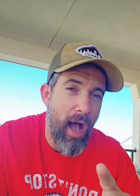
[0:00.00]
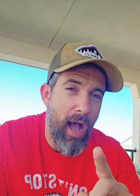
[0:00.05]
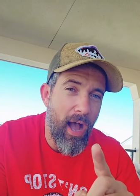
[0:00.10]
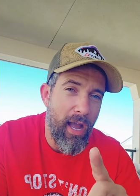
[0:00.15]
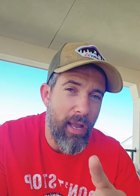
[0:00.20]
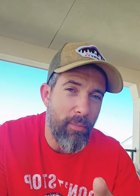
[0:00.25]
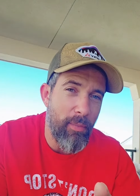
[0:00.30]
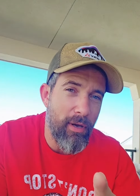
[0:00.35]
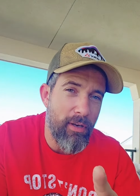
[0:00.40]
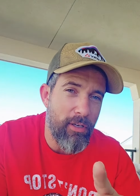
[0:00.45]

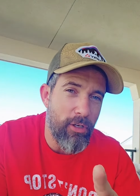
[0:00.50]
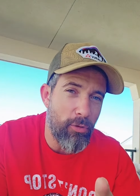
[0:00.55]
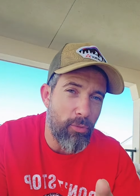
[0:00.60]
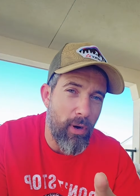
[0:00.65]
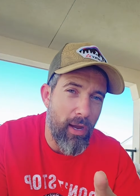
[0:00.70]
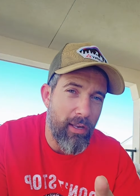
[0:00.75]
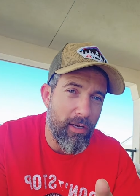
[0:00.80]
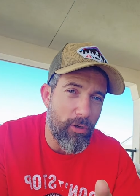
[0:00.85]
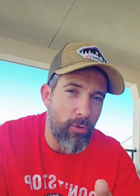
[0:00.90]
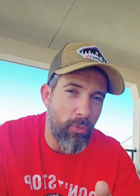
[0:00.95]
I'm
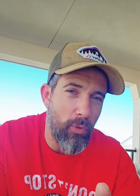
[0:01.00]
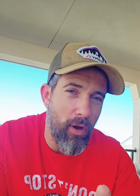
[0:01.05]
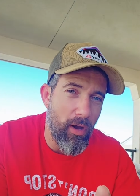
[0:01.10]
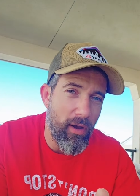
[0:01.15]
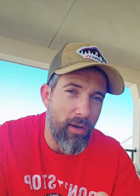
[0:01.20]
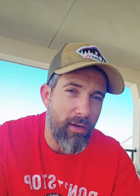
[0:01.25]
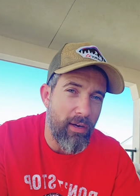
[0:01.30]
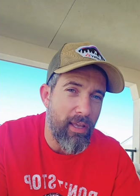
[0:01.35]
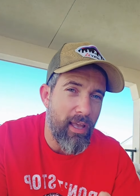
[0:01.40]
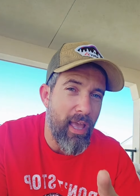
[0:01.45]
underwriter
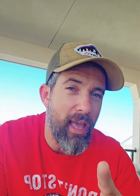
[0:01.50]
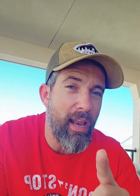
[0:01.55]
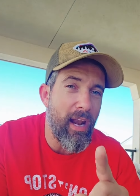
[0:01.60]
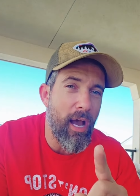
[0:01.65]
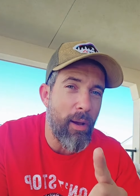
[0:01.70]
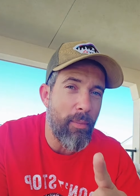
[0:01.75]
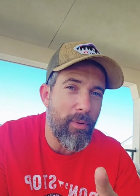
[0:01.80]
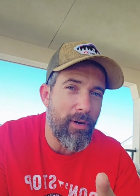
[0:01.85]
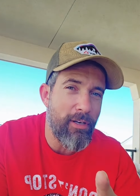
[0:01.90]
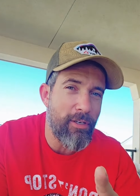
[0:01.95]
Ron, and
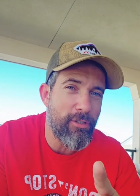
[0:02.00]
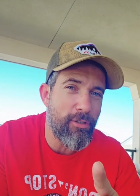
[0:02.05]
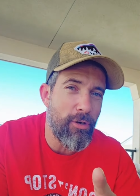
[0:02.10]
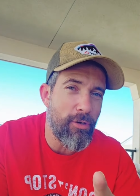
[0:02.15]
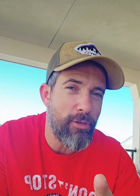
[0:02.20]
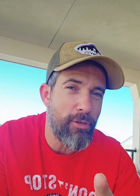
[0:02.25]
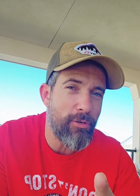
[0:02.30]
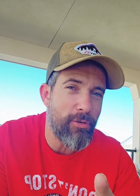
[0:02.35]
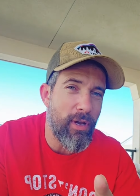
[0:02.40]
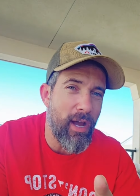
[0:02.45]
I'm going to show
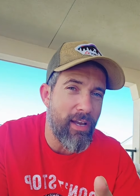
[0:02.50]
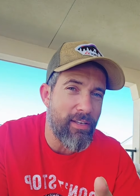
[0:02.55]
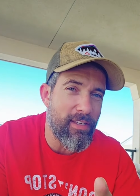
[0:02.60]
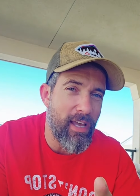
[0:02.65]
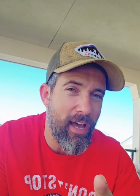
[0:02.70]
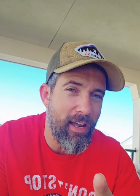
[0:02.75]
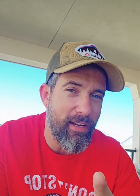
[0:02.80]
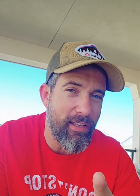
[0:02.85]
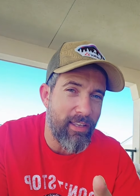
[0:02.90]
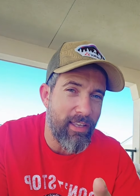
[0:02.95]
you guys
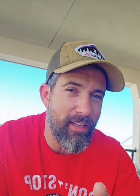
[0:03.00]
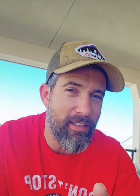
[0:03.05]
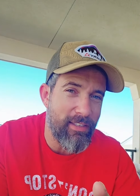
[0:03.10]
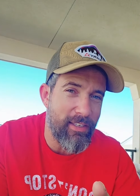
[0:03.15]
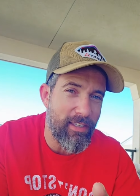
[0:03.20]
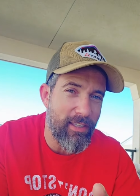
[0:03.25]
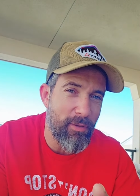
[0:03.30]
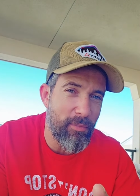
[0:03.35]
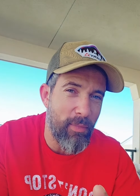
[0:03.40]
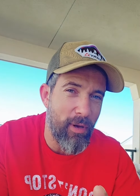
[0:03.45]
how to get
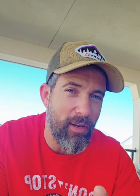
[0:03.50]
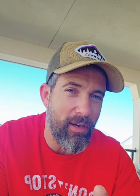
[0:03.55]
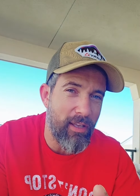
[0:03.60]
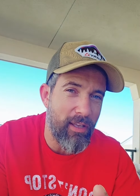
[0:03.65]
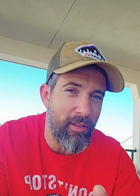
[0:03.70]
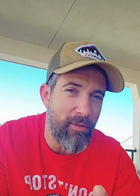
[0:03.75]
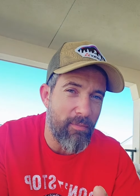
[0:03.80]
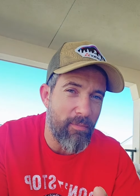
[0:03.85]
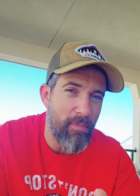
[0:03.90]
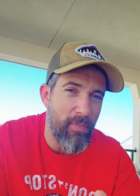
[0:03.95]
to the
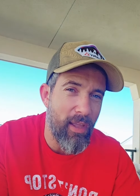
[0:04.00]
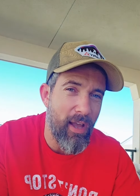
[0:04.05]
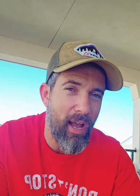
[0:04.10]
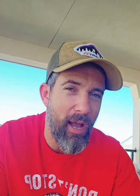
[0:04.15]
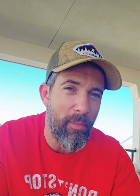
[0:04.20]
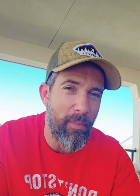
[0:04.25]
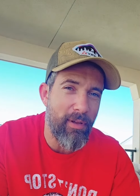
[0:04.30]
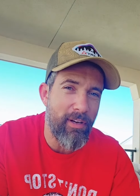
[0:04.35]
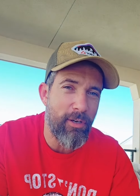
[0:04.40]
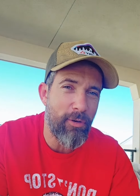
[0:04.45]
money.
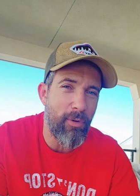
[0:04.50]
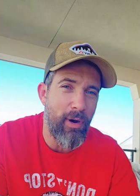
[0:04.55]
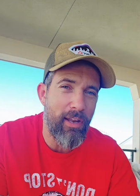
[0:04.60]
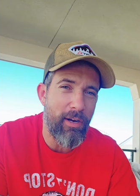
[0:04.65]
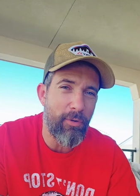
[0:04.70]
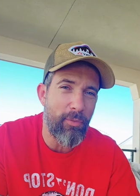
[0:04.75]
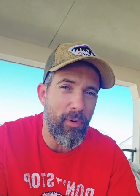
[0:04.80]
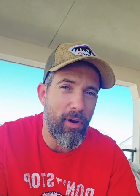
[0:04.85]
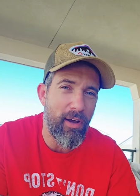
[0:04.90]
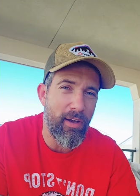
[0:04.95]
I'm
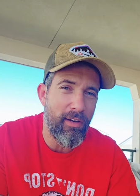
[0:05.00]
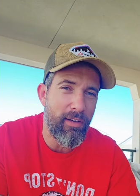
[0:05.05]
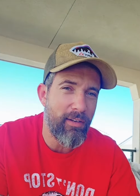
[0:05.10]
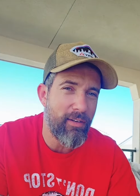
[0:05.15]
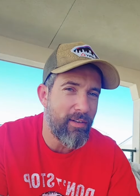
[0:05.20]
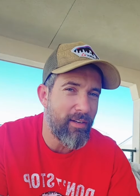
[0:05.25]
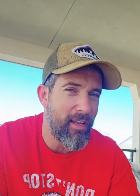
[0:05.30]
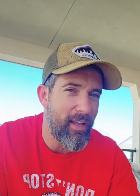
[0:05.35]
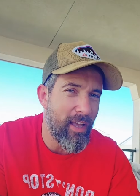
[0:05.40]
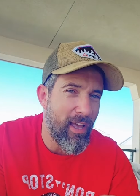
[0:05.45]
underwriter Ron,
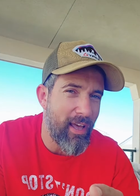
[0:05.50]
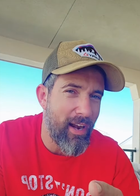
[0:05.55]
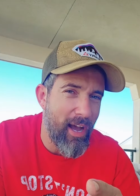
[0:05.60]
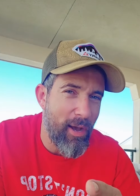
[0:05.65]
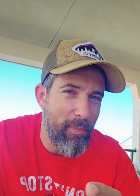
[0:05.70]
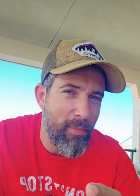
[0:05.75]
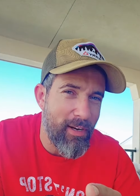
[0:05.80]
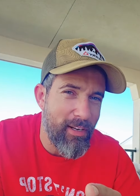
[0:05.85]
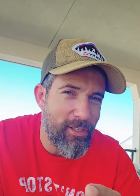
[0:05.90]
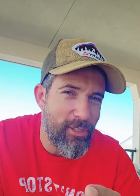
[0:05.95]
and
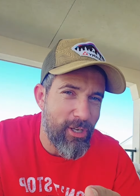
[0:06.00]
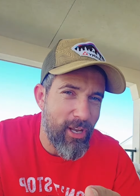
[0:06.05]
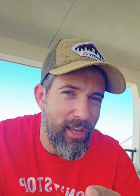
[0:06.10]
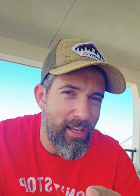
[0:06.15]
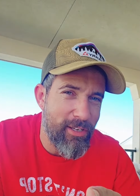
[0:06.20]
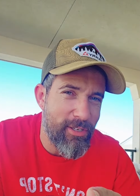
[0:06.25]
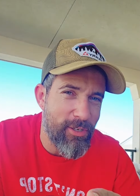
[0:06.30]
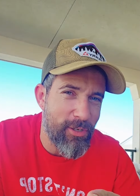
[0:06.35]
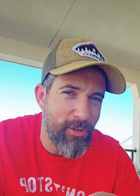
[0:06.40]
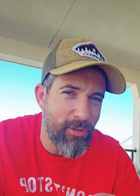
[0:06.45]
I'm going to
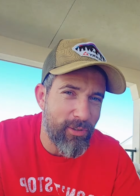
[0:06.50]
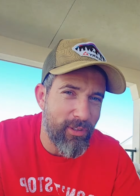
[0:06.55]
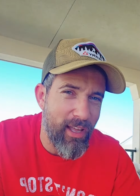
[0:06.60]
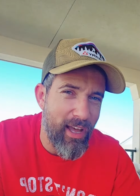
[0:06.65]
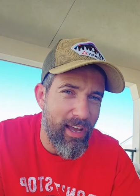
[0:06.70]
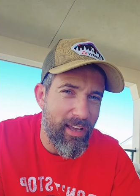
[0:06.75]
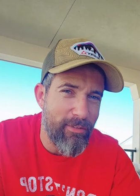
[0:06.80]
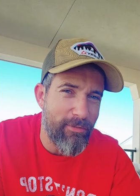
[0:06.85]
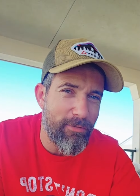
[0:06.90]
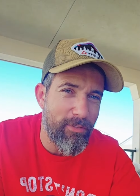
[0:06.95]
change your
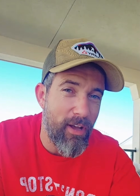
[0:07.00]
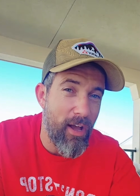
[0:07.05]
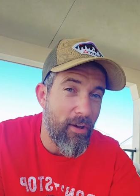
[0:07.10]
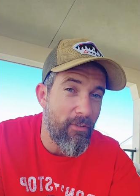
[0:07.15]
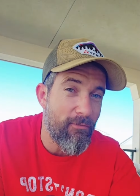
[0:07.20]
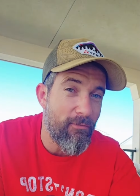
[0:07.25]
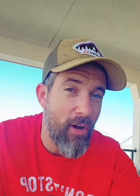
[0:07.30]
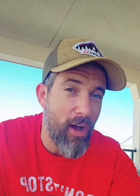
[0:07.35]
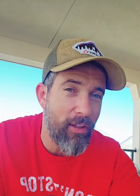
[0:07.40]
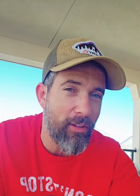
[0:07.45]
life.
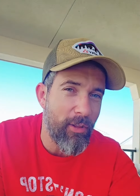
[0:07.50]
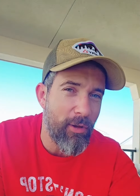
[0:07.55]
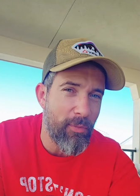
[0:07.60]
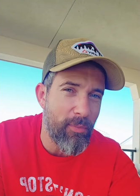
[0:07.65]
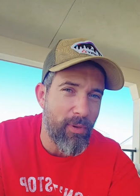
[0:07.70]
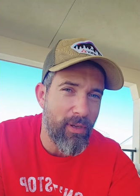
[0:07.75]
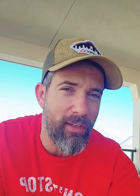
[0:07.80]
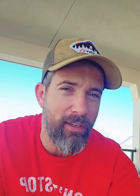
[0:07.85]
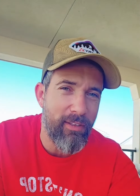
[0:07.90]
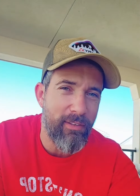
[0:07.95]
Follow
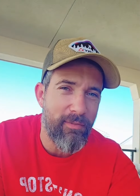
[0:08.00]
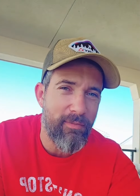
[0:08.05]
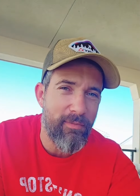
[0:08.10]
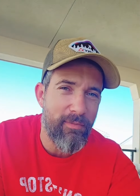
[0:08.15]
me.